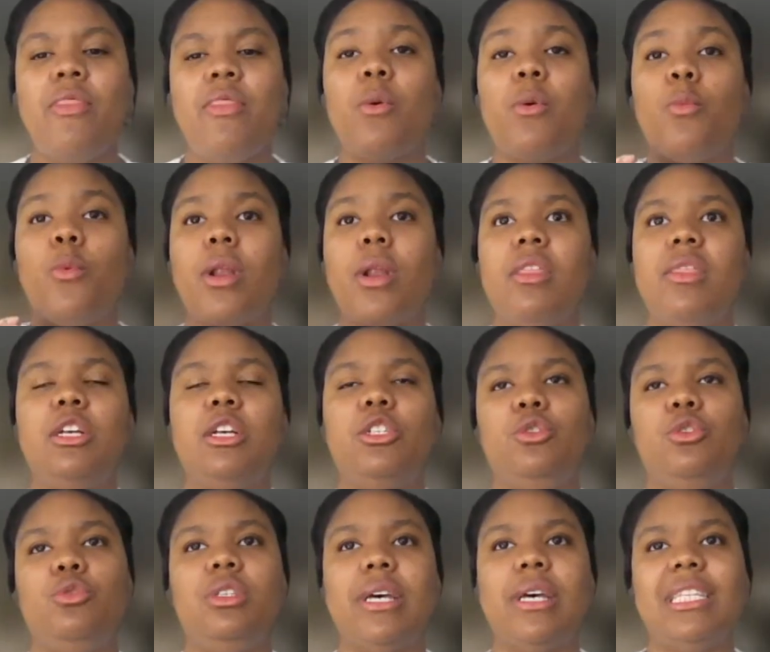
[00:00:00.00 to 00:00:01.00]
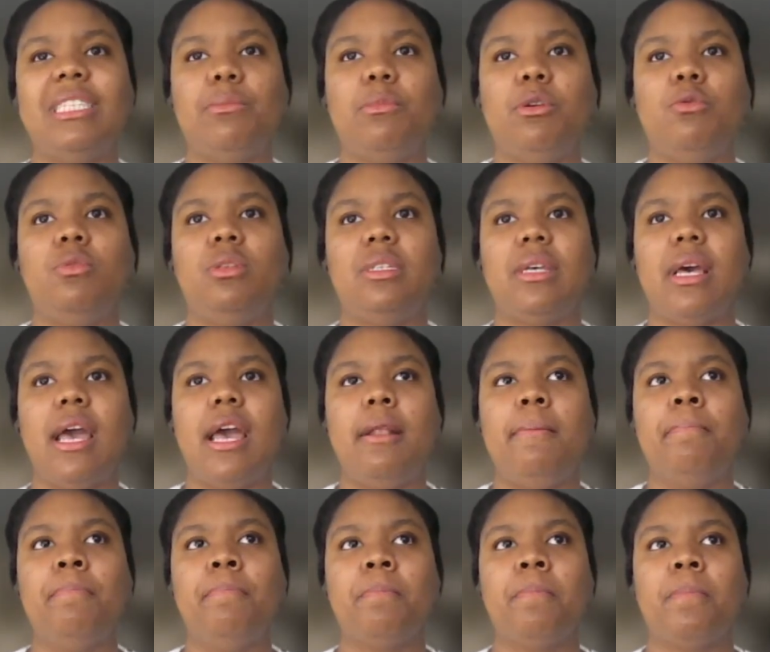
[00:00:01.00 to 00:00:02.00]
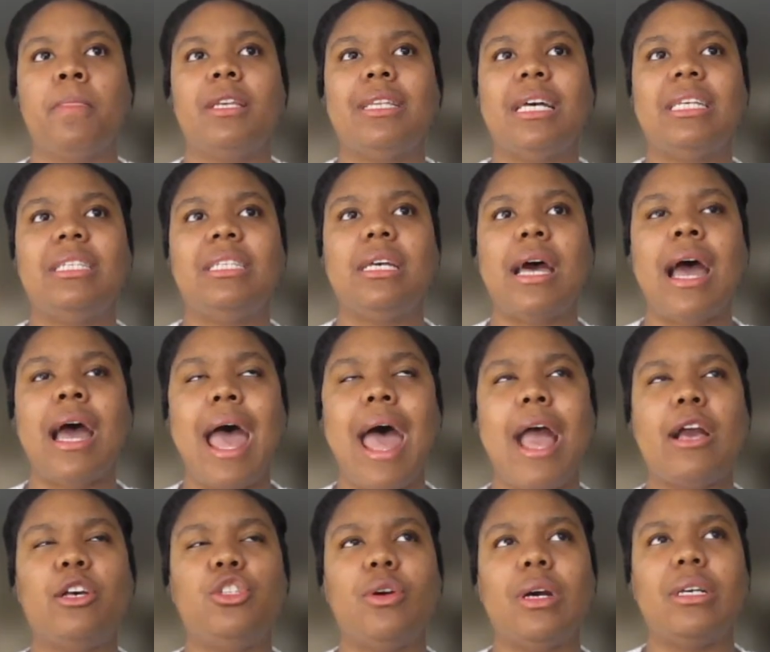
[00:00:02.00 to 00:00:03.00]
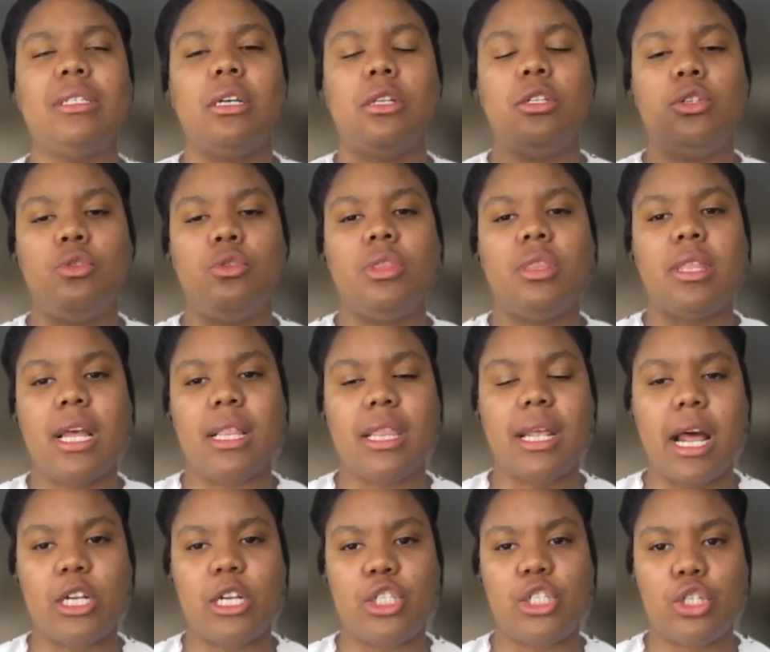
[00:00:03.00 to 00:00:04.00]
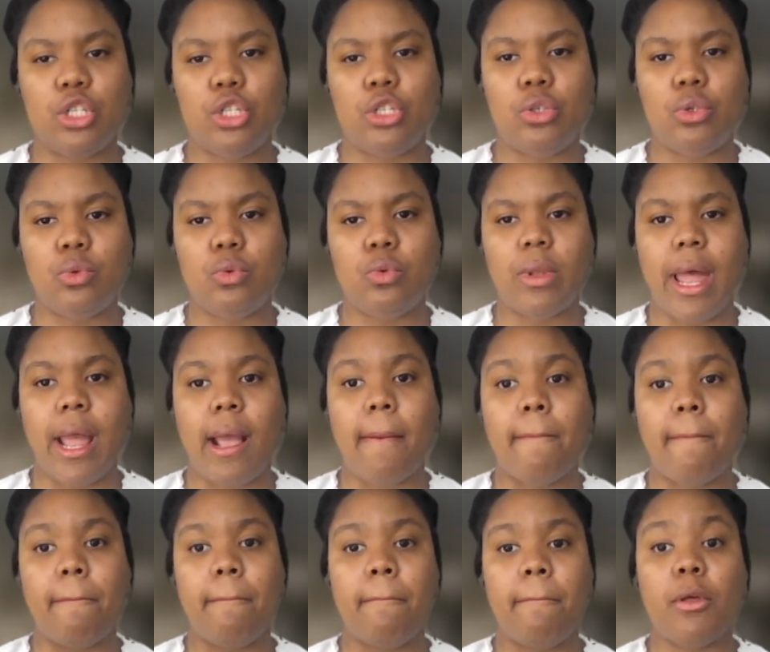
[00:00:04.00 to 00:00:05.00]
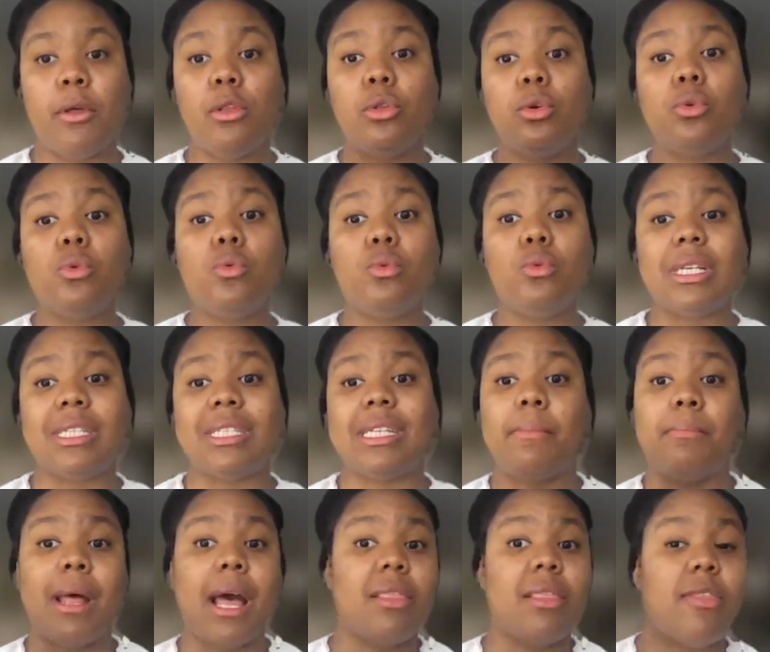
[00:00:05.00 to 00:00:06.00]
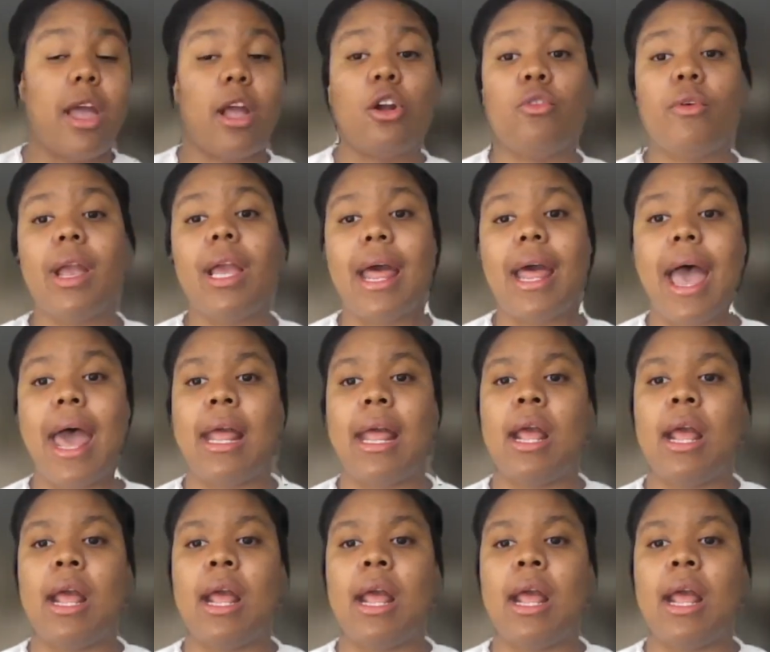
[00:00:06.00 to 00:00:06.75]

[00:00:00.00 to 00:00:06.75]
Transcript: And then one of the things you said to me, you said, because I said, I asked you, I said, do you think that I should do like balloons? I said, I'm not that great at it.